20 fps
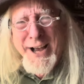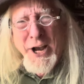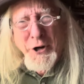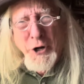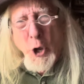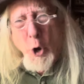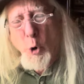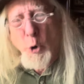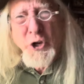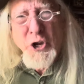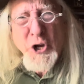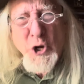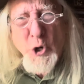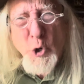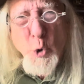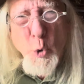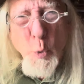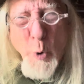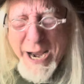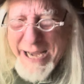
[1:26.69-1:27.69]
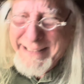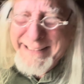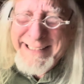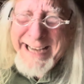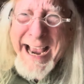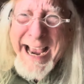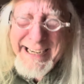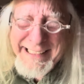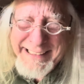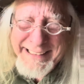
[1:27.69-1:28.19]
No, you ain't
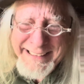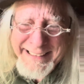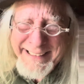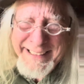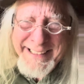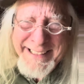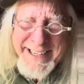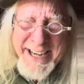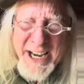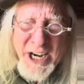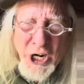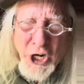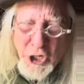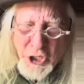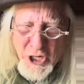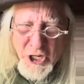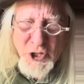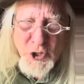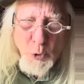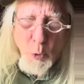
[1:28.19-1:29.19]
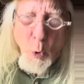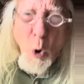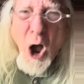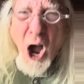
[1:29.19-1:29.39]
getting diddly squat.